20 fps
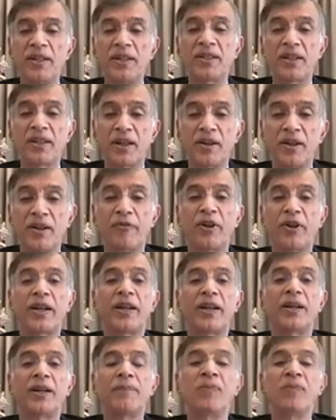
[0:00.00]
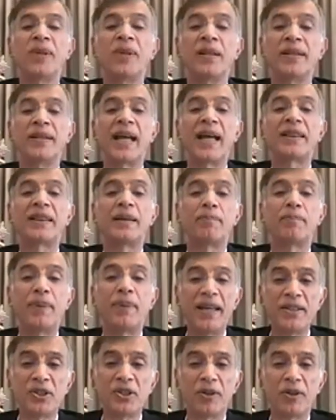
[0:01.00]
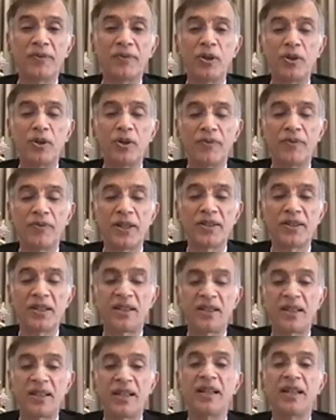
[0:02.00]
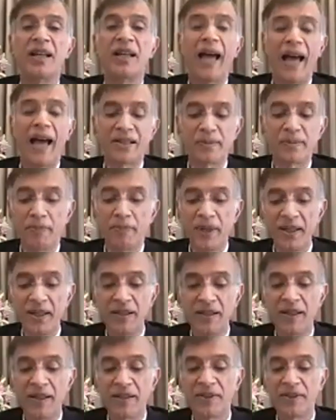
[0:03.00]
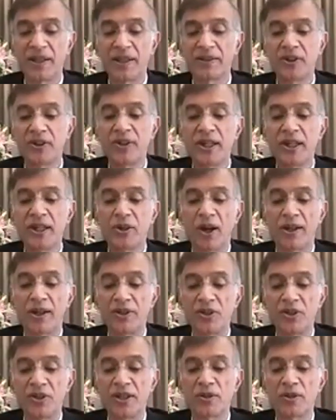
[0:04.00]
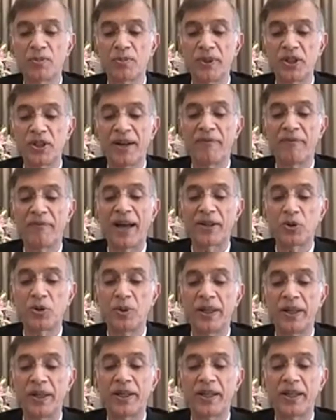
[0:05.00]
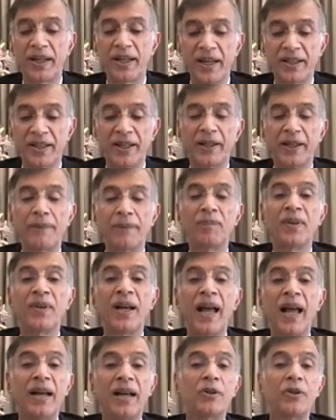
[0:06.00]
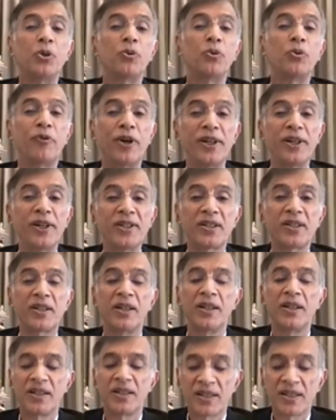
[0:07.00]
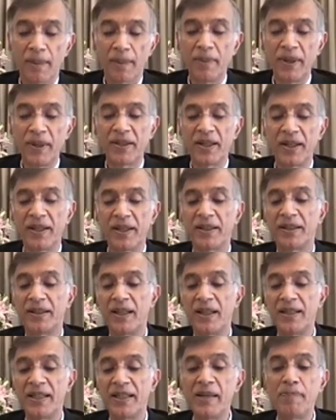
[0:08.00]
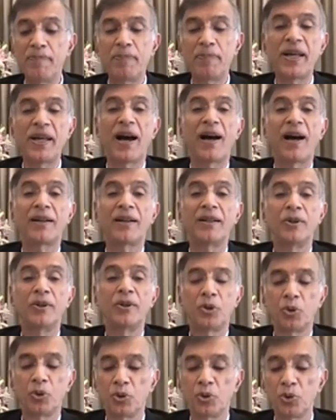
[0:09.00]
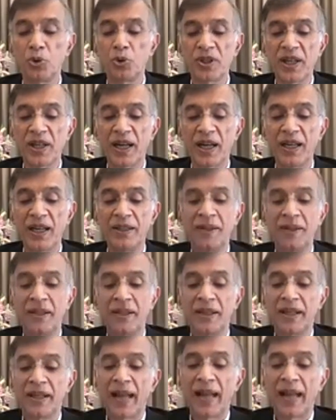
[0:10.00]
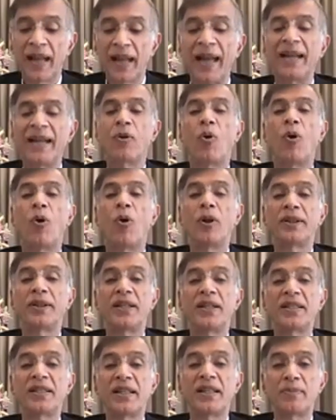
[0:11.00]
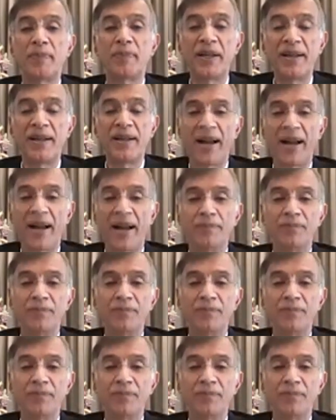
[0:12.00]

significant that the base of the university has been the three colleges which have actually created. You first submitted the DPR to RUSA, and all this has been done.